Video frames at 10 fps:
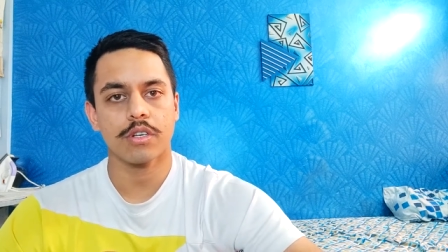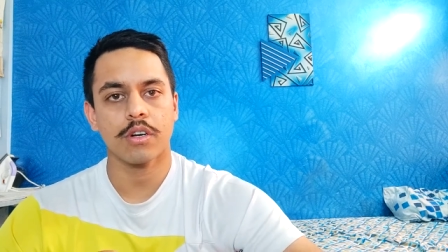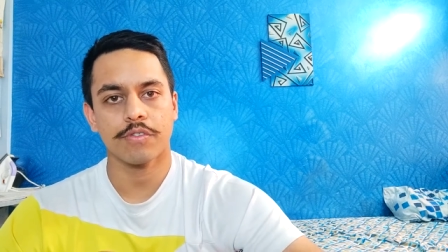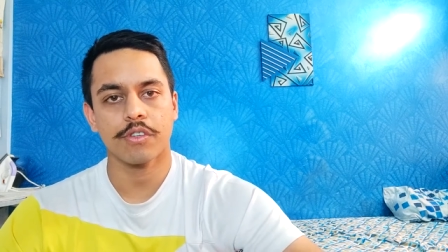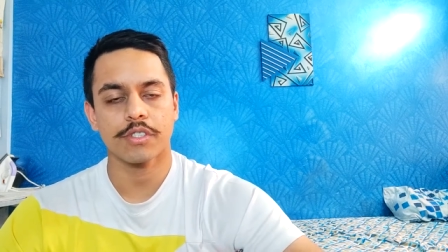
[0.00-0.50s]

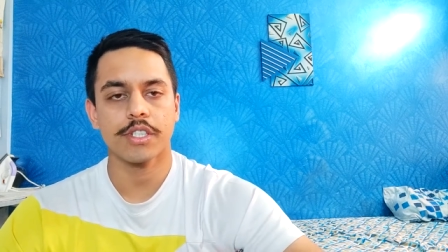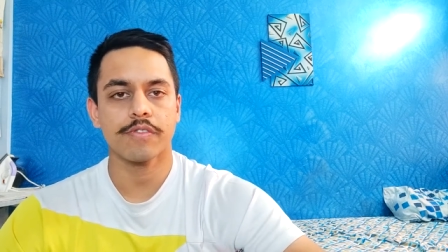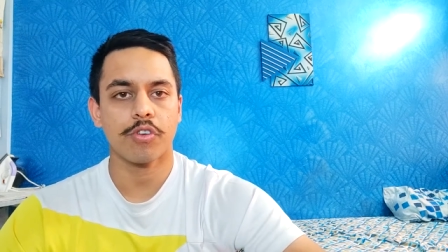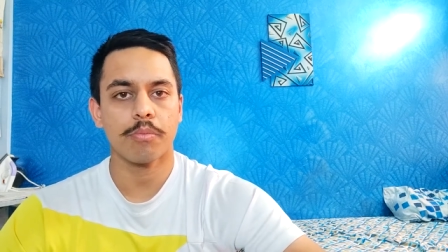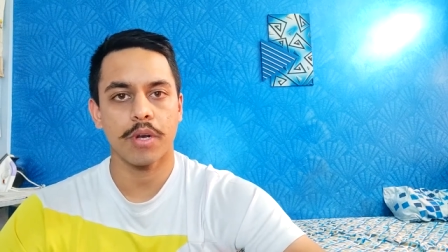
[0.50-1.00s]
Of course, each
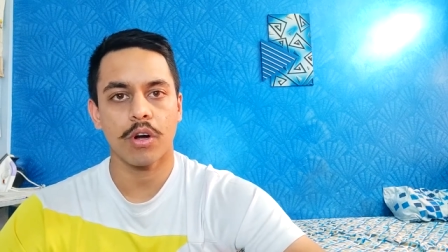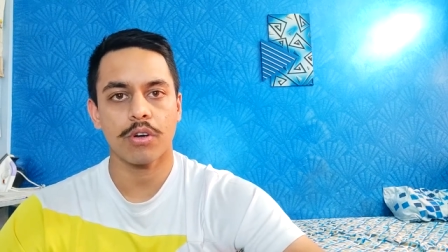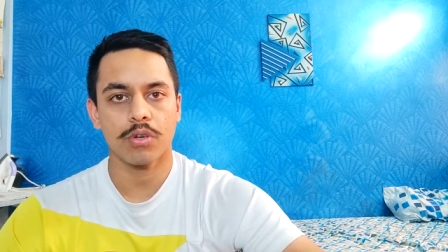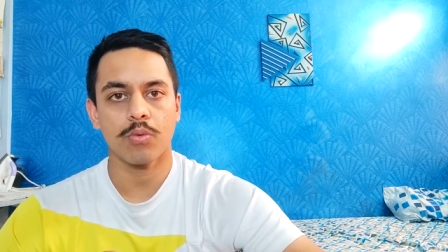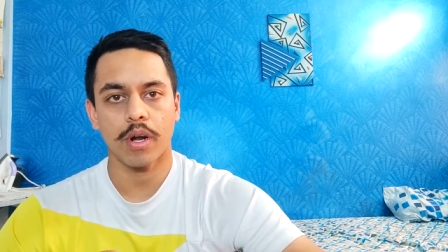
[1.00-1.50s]
floor
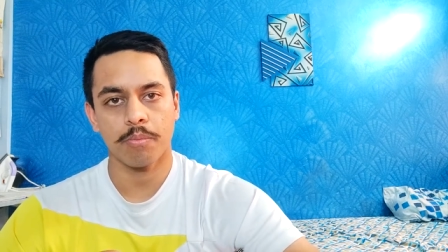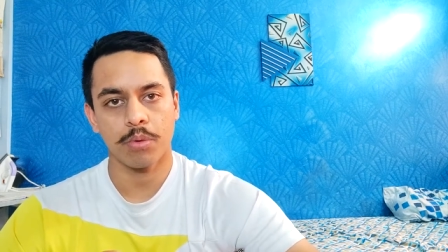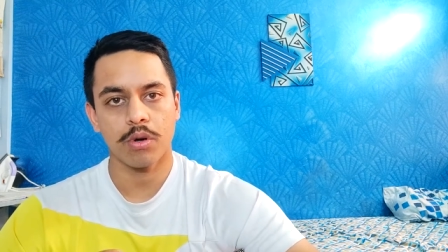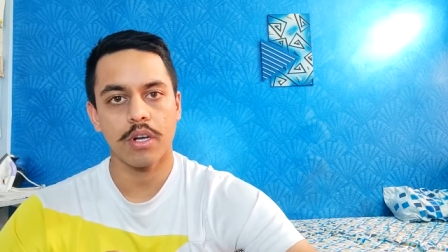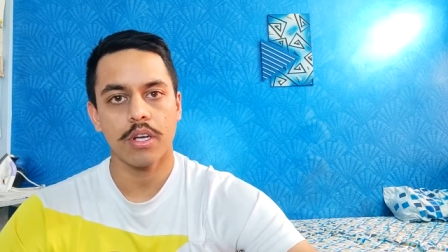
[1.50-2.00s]
belonged to one
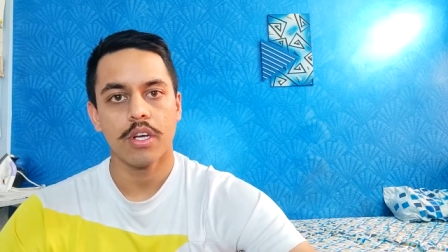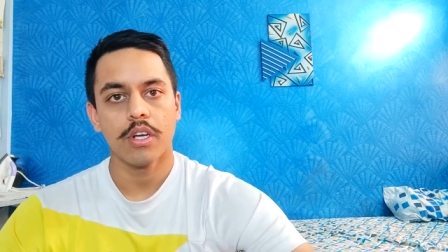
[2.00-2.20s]
board.